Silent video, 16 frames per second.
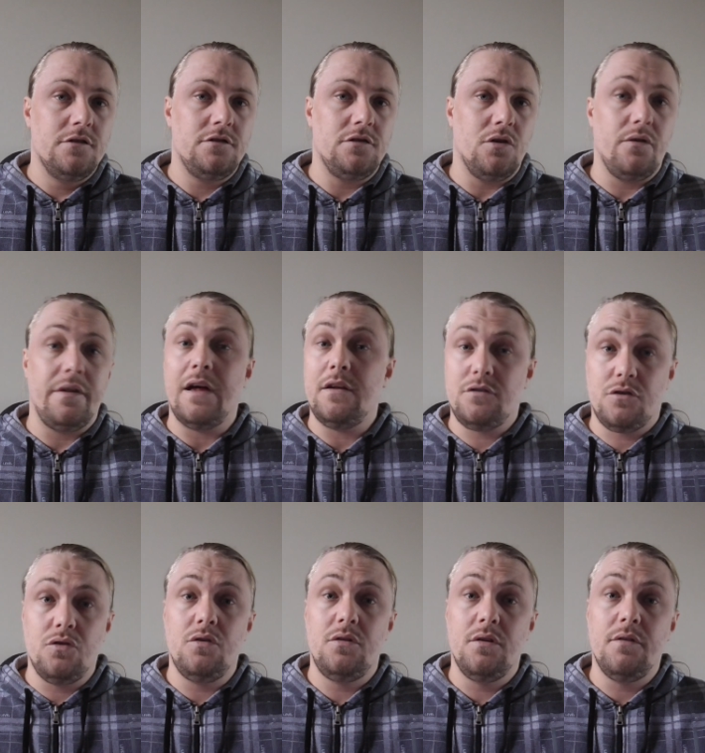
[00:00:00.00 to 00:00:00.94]
so that's
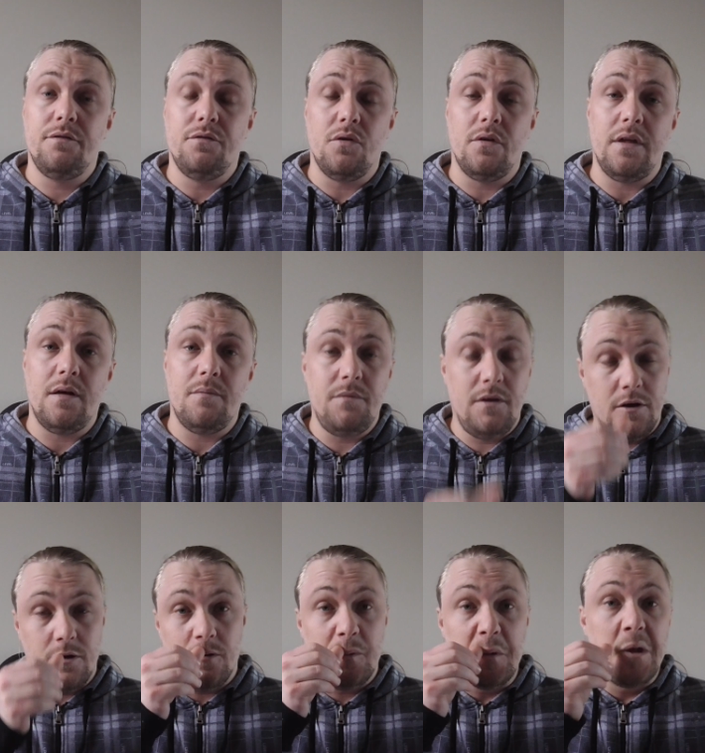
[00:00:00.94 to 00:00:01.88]
good for them, you
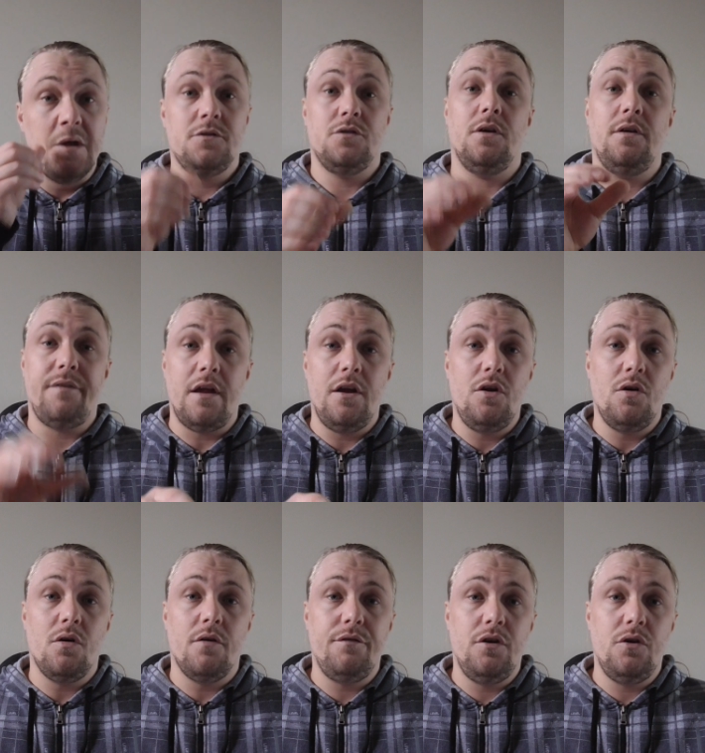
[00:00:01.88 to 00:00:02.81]
know. So if
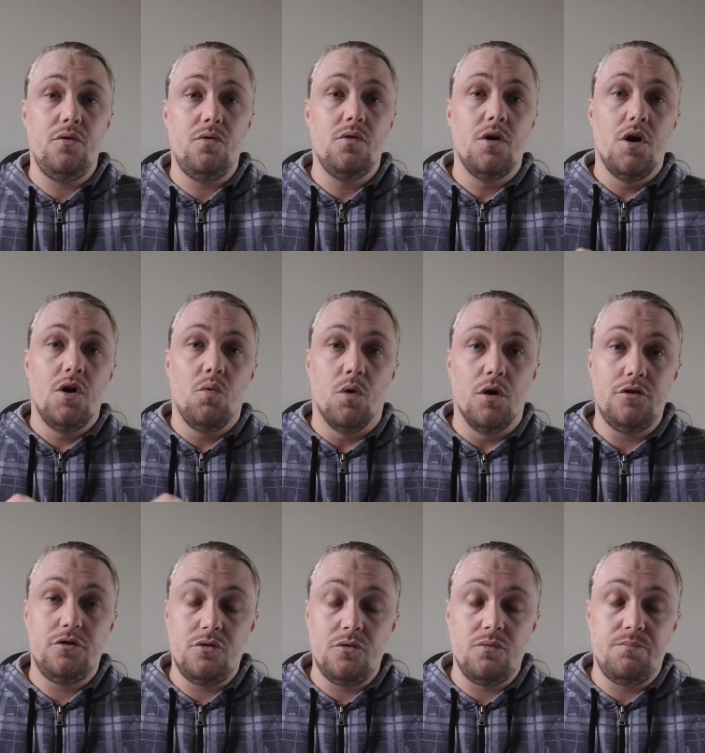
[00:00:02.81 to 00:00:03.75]
any of you
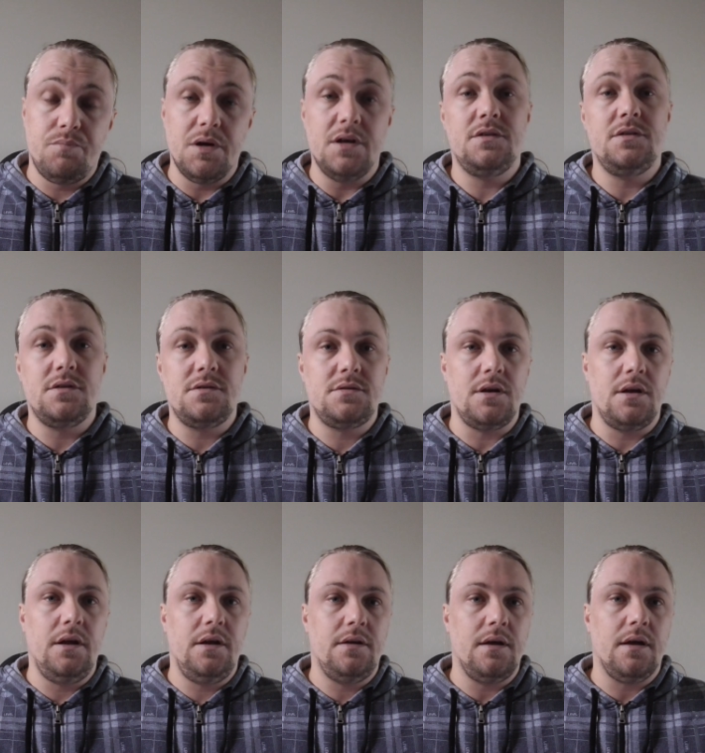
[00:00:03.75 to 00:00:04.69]
want to purchase
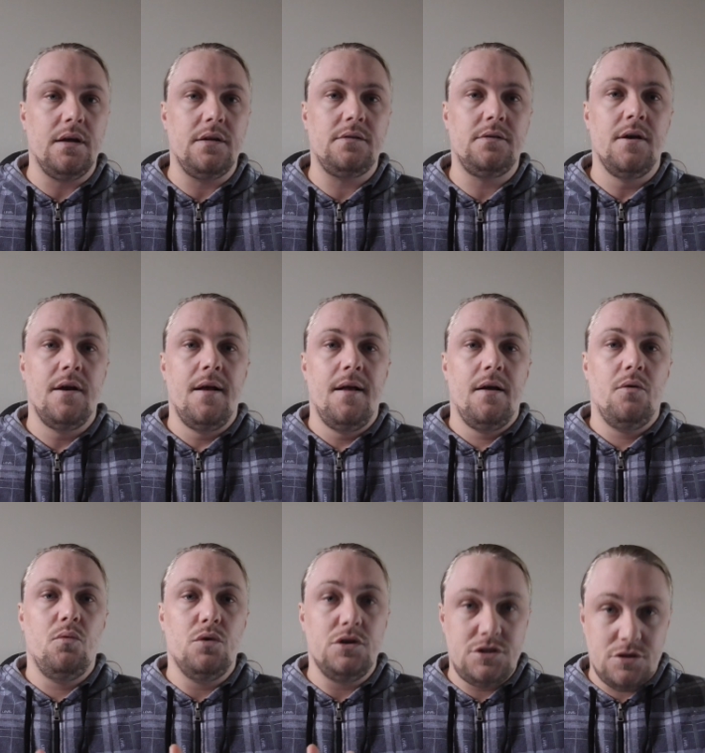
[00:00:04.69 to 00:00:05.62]
any tickets
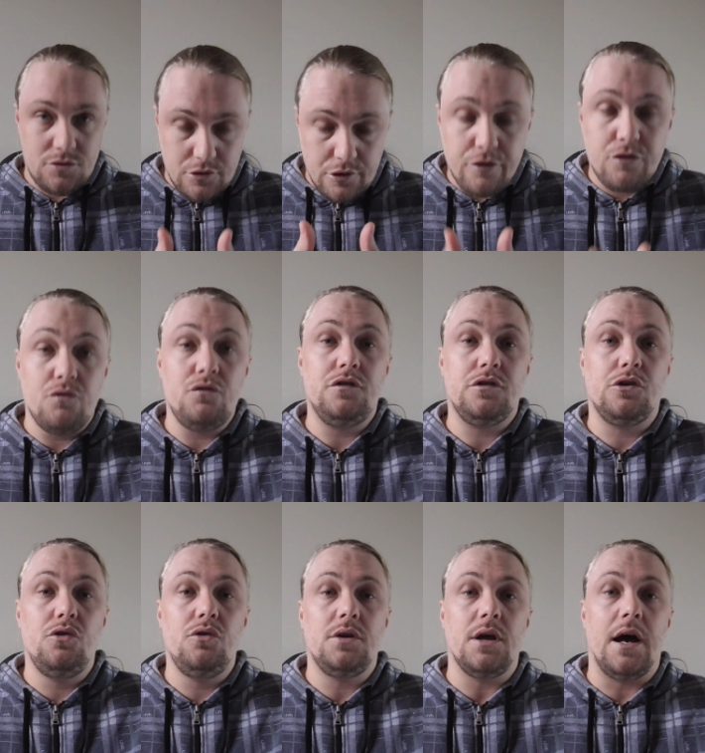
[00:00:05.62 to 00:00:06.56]
through
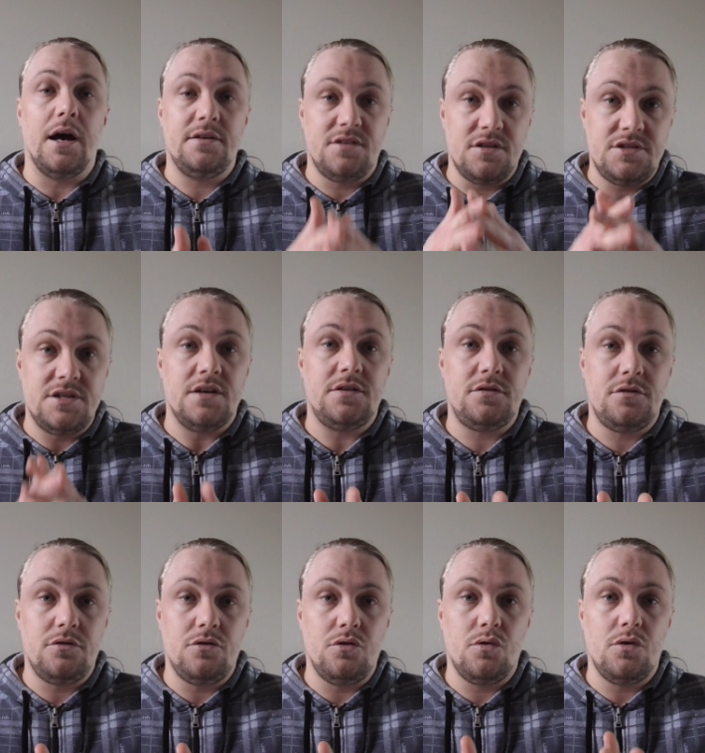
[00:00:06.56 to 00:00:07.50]
Scoot, I
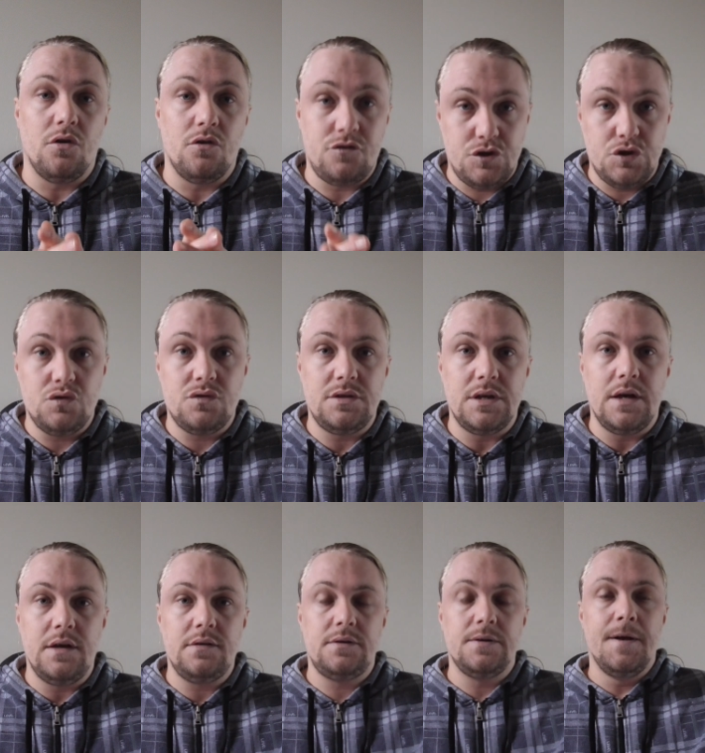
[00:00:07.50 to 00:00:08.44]
suggest do it on
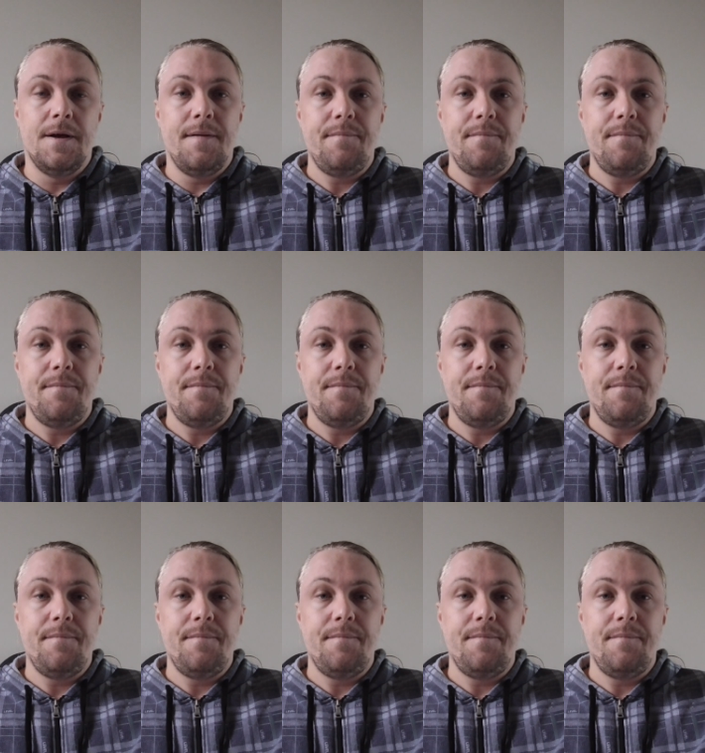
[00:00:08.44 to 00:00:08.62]
Tuesdays,